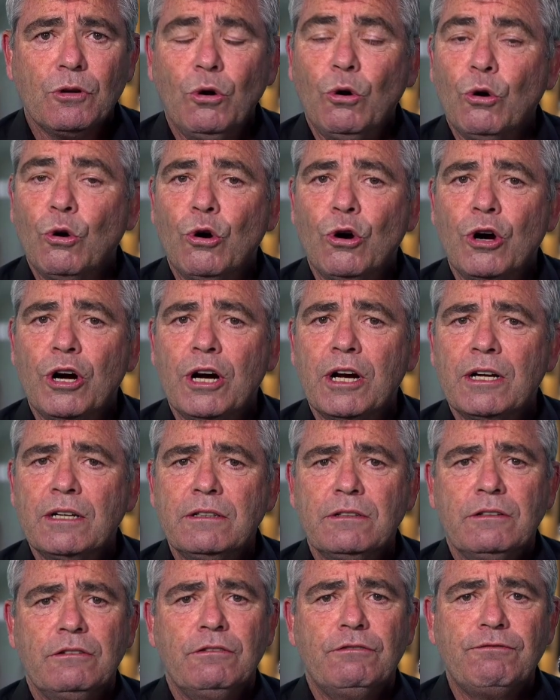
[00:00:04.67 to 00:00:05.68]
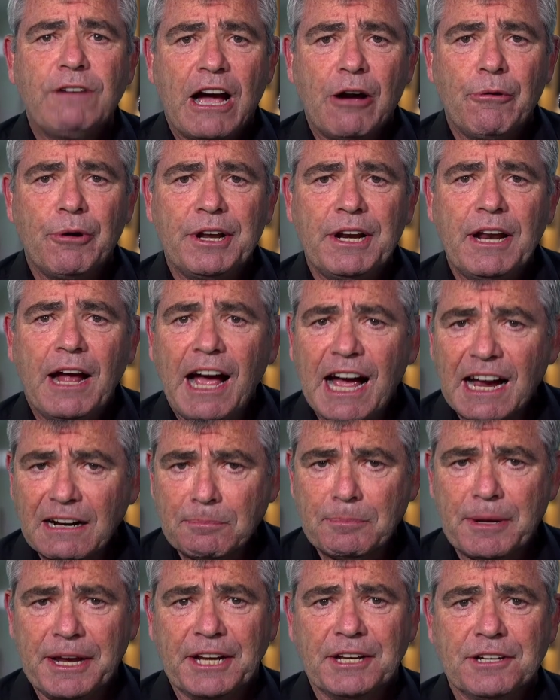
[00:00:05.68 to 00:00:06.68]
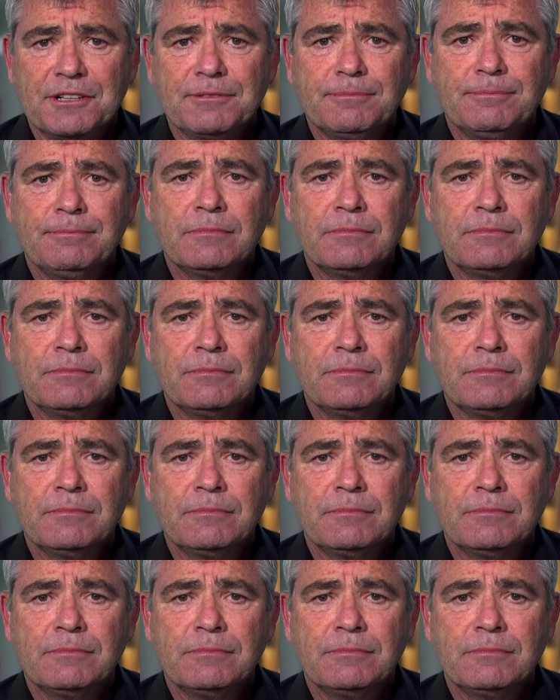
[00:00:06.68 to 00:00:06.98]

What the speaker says: or Fawad Ahmed.